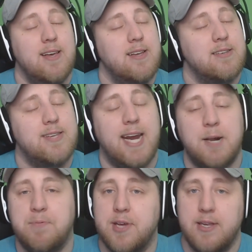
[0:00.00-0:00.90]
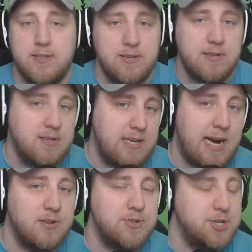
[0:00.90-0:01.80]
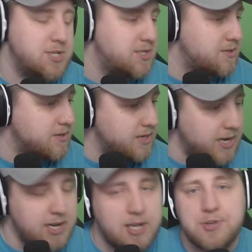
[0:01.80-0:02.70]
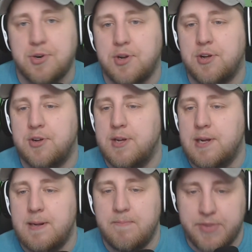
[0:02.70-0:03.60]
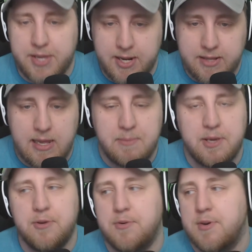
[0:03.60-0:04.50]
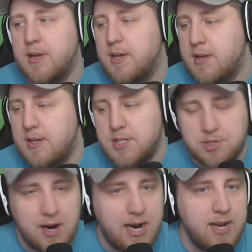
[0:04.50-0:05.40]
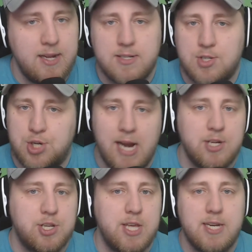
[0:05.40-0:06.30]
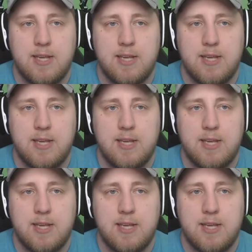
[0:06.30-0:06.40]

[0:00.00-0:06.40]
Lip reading: Seattle, please. Seattle, just get a control, get a W, try to change things